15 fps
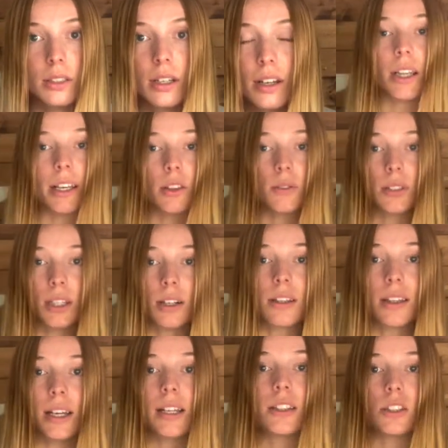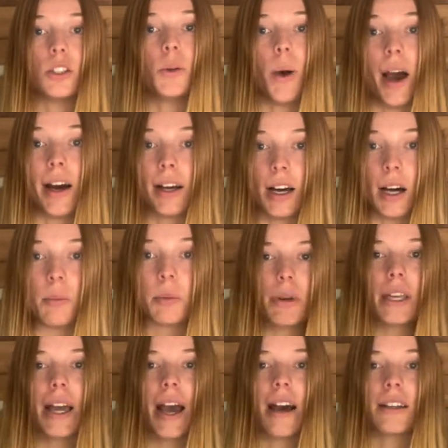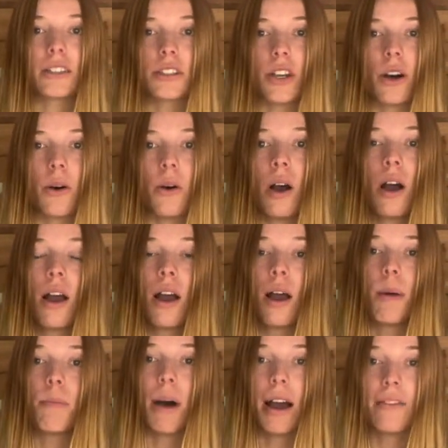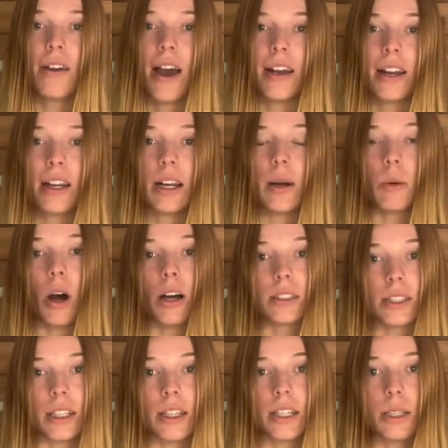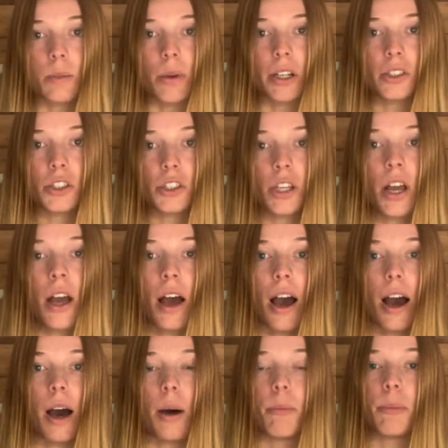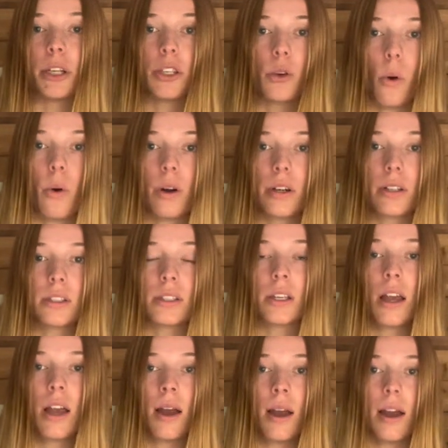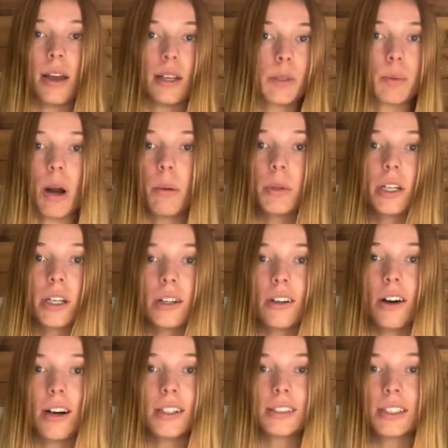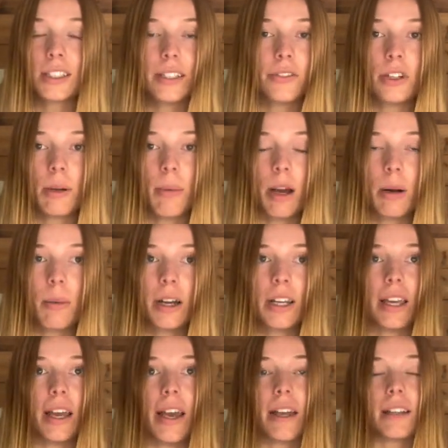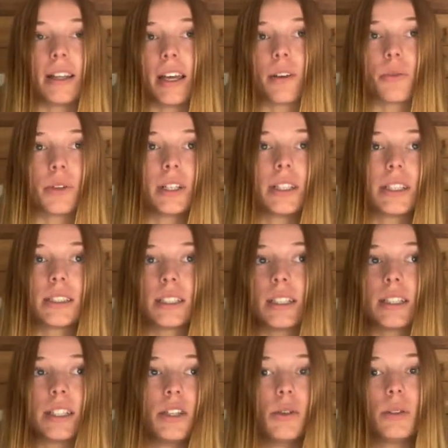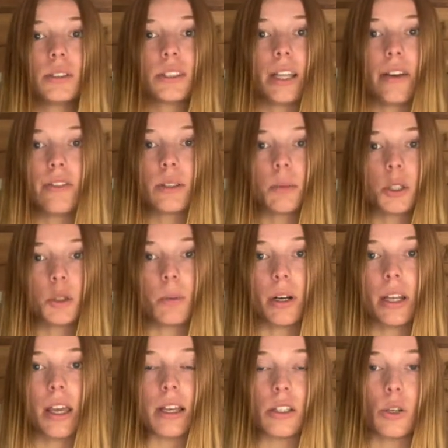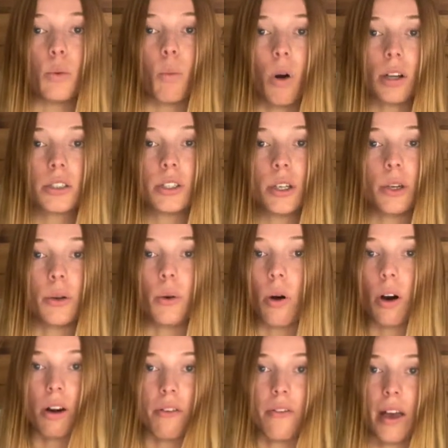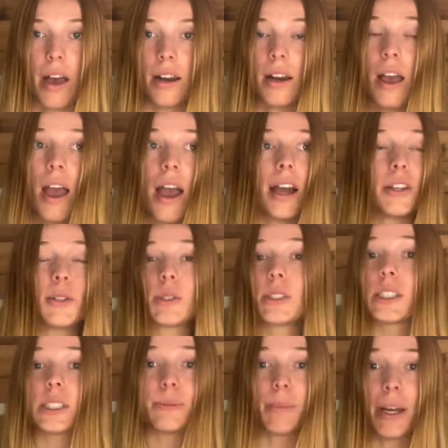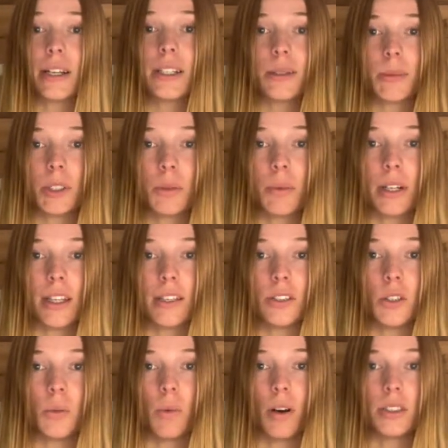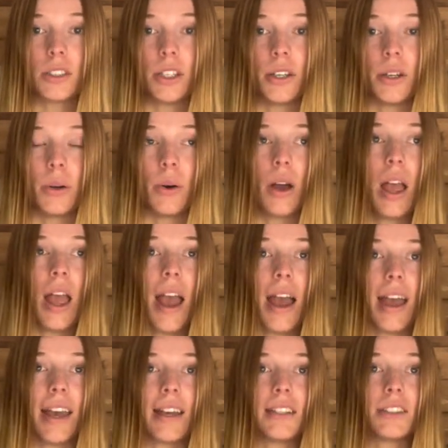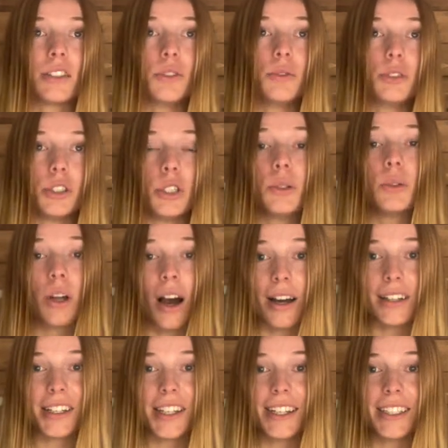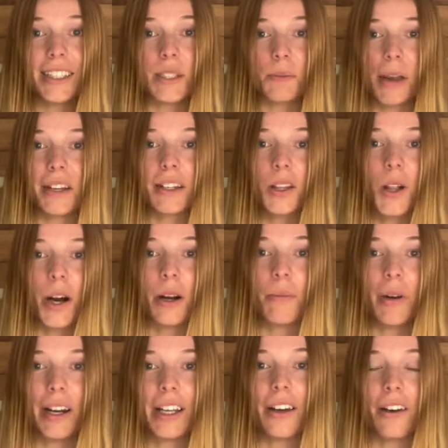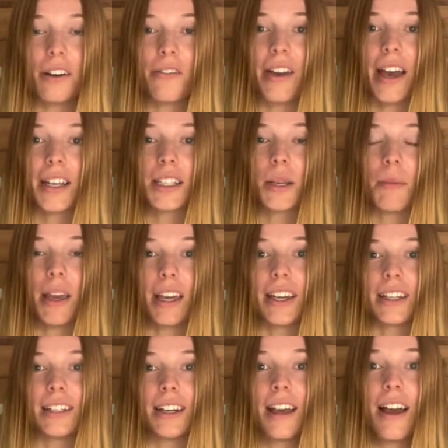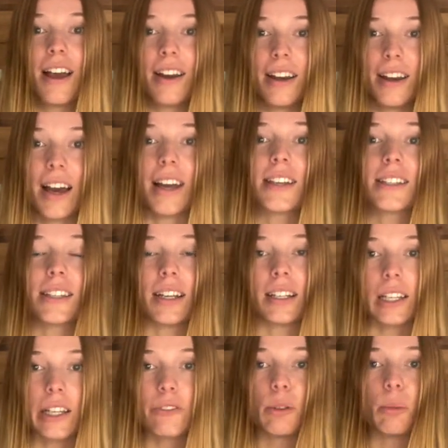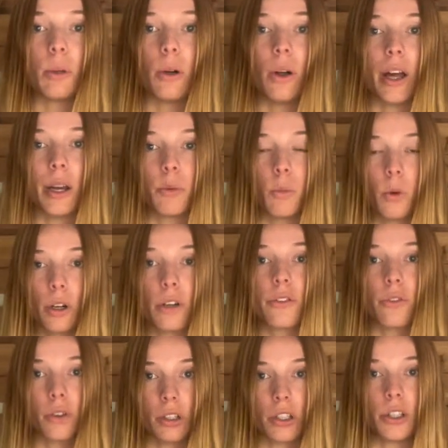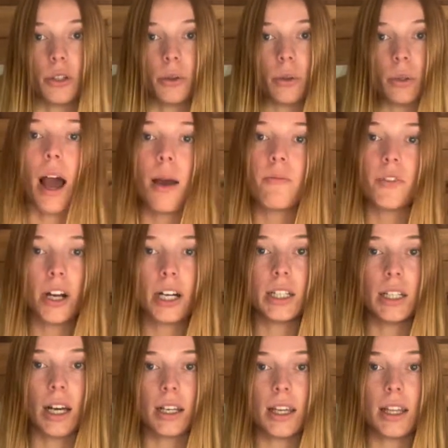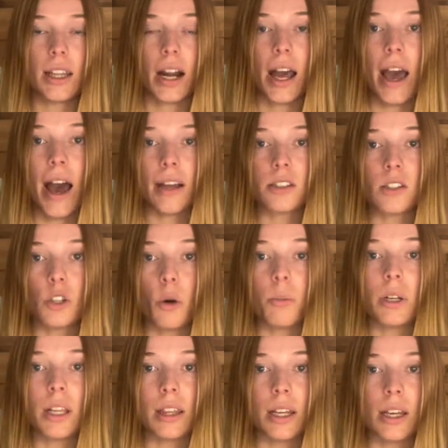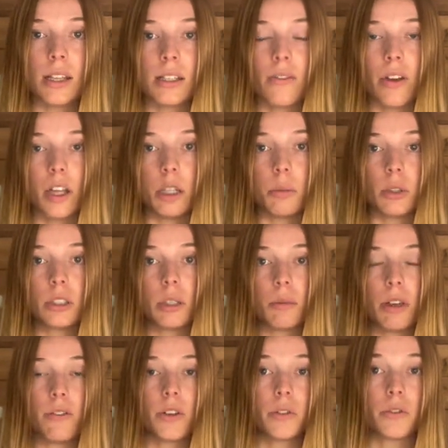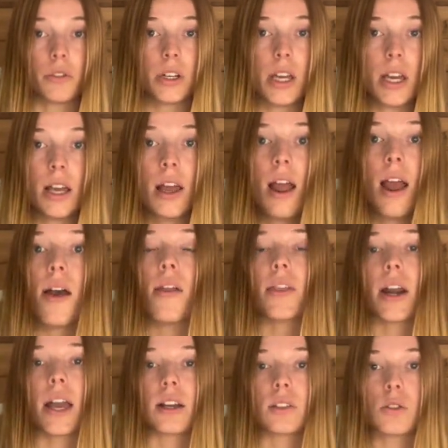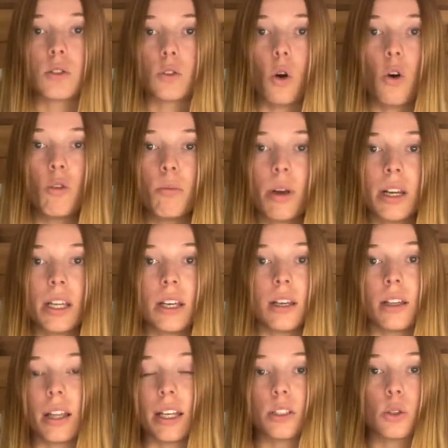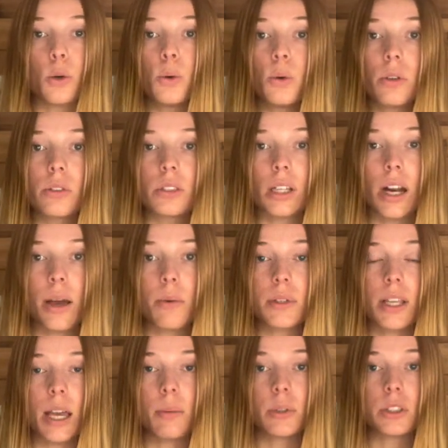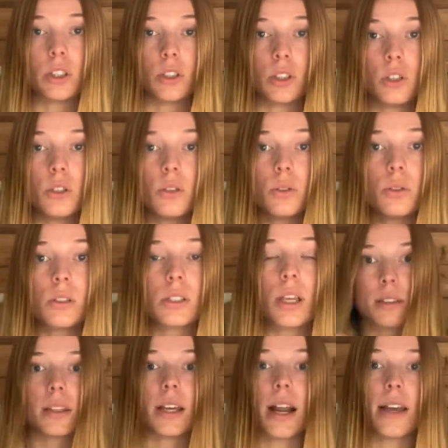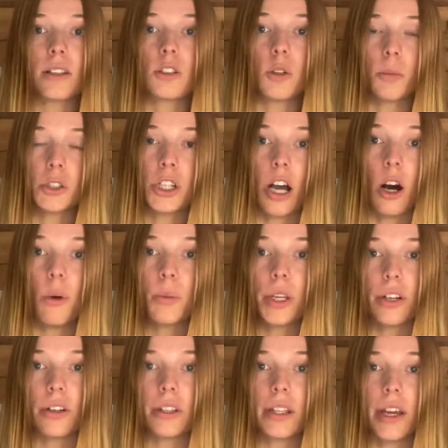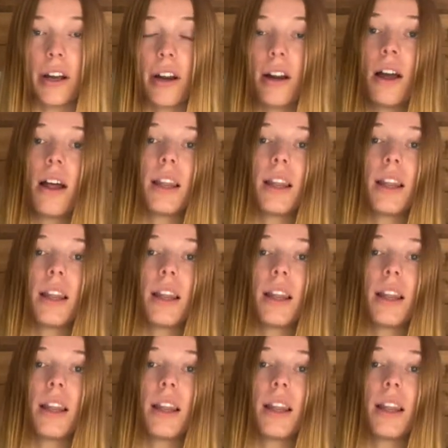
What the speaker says: Like those little things do add up. But yeah, so my van ended up costing this much, but yours is probably going to cost a different amount of money. And like realistically, you can save as much money as you want to on a van, and you can spend as much money as you want to, and you do not need to spend a lot of money on a van to make it nice and livable and work for you. I'm very lucky that I had so many things available to me for free, and that I had so many like tools that I was able to use, that I had so much help here and there.